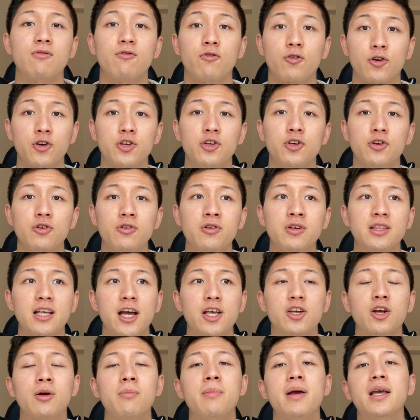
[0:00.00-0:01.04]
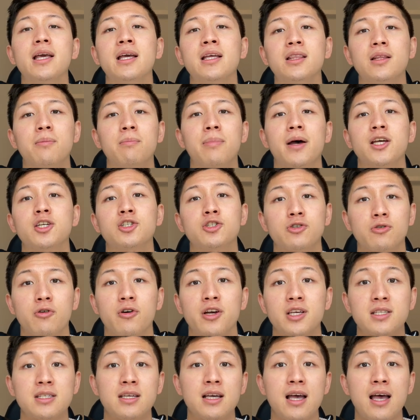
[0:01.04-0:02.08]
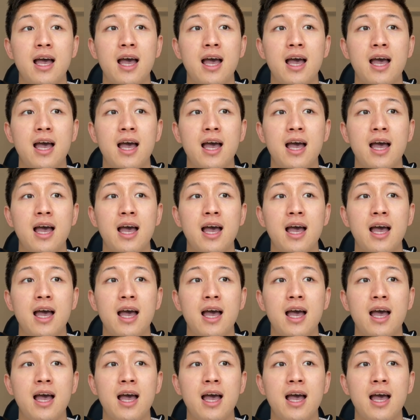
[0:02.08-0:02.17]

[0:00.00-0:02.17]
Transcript: for you and that you're making the best choice